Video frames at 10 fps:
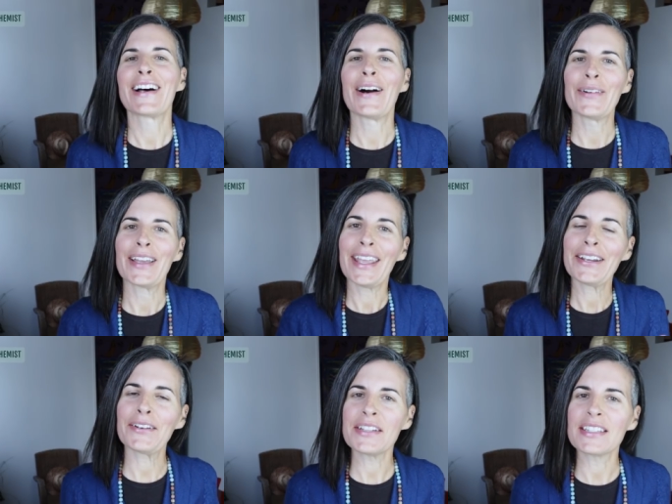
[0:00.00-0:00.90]
so
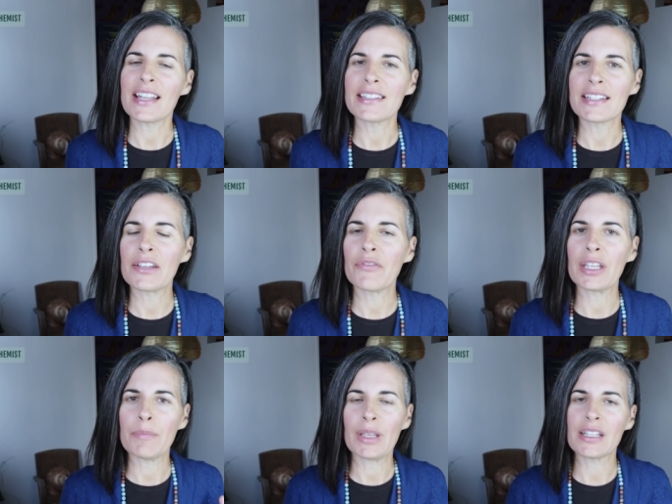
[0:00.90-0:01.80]
increased
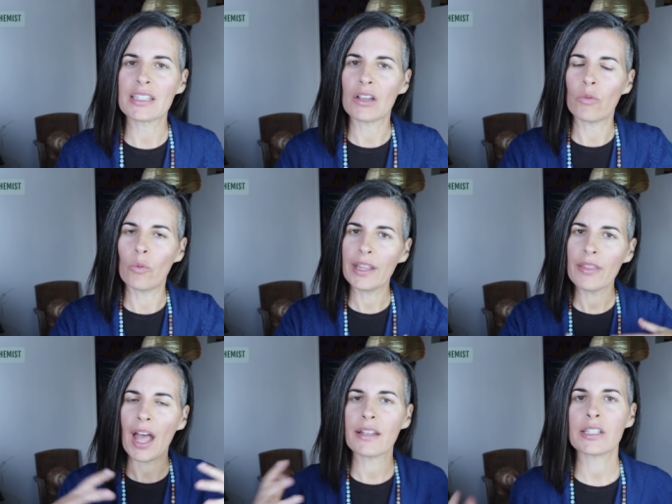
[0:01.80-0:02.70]
sensitivity means that
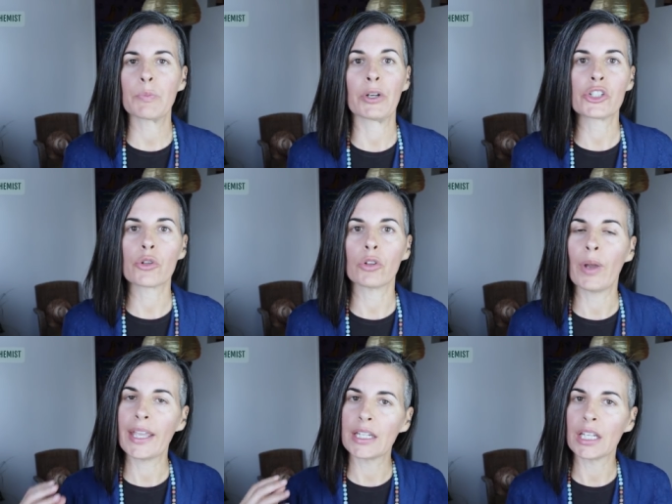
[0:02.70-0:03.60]
when that spiritual
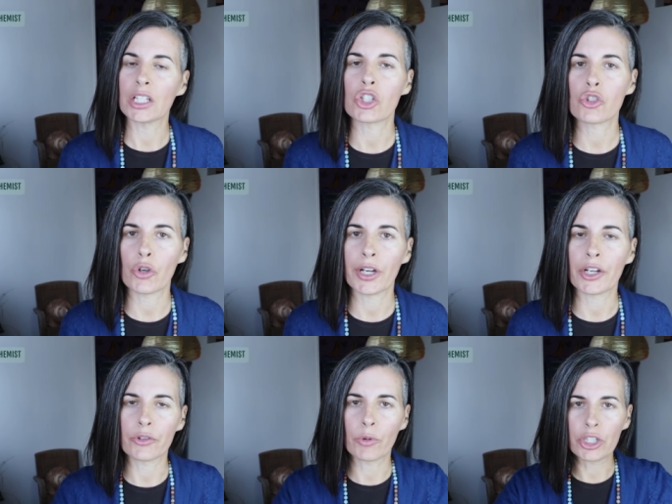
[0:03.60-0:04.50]
awakening is
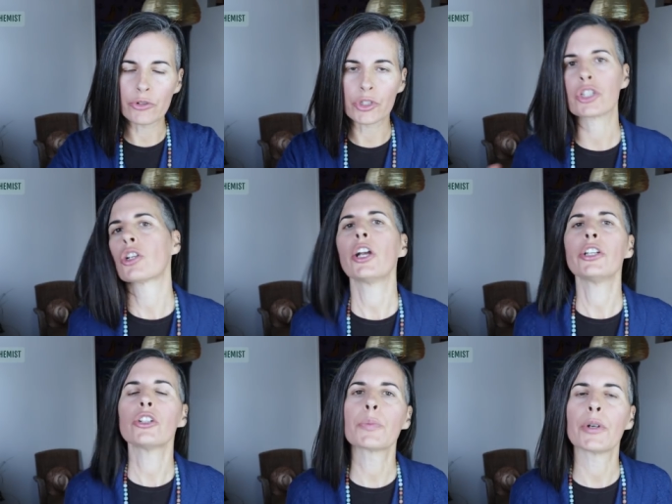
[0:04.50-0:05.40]
triggered, when you
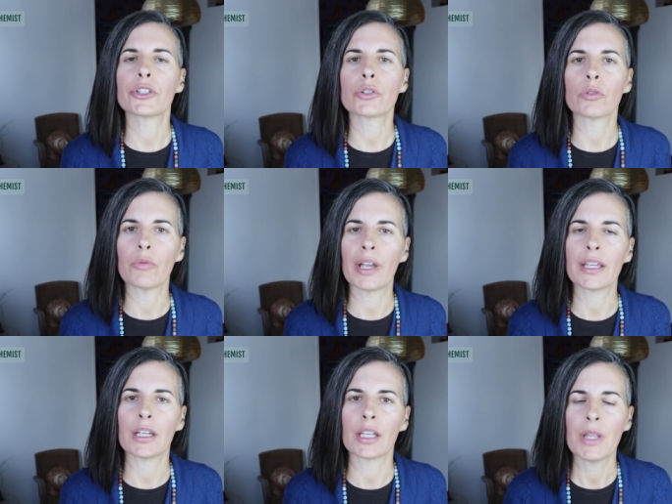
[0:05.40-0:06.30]
start your spiritual
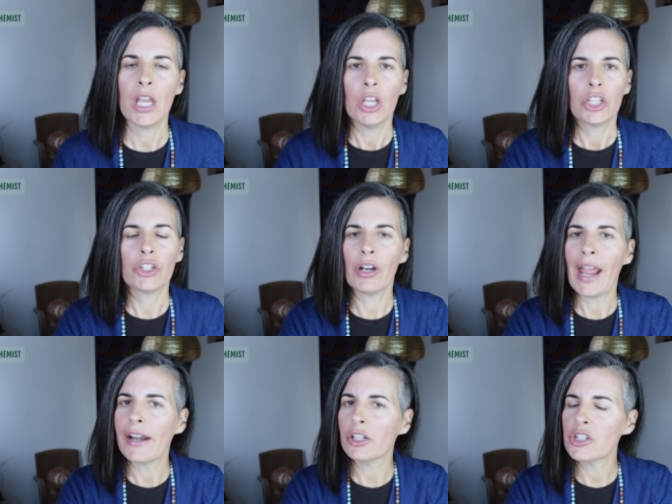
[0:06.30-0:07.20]
awakening,
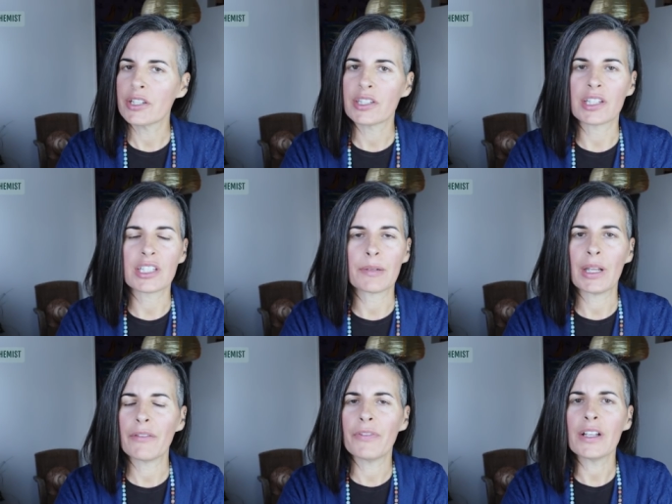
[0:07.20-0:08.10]
your energy
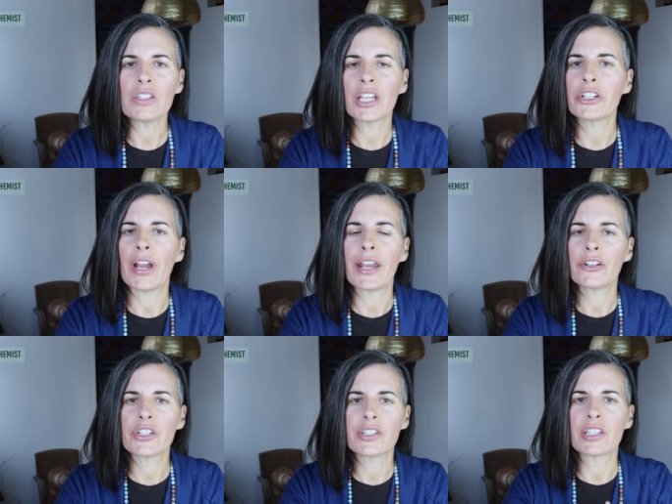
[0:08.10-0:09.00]
system, it feels like your
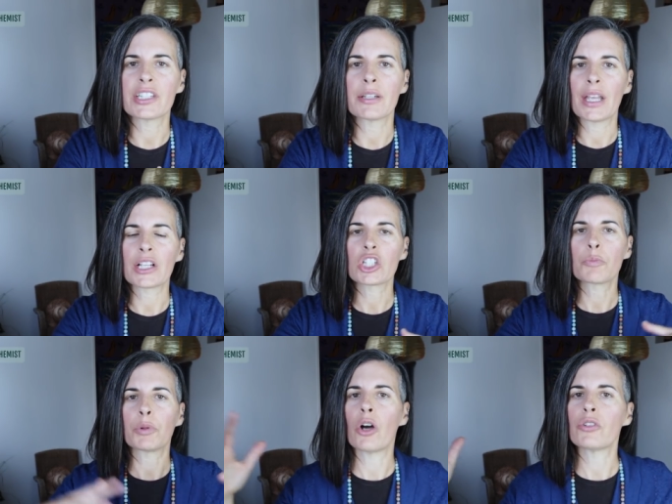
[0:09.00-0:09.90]
energy system
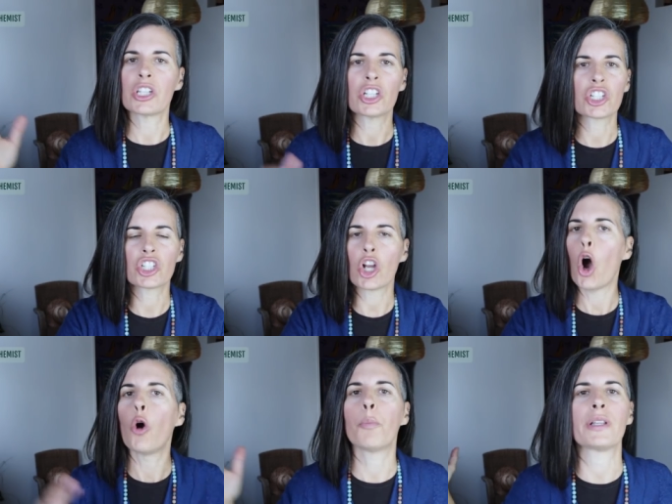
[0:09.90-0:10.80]
explodes and it just
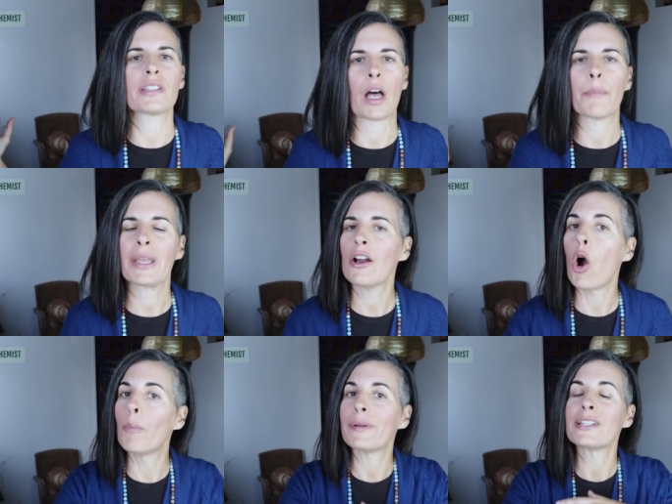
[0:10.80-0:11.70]
opens up. It
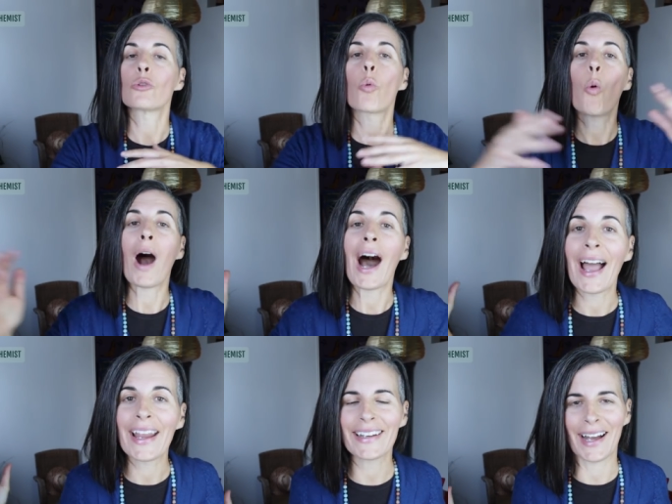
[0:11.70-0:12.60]
opens
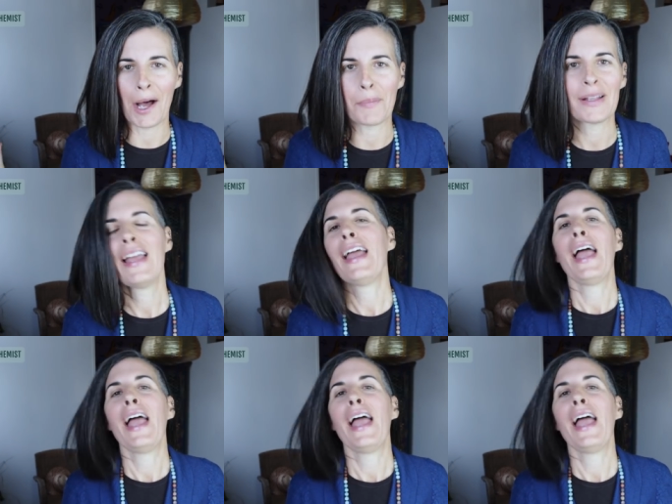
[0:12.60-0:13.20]
wide up.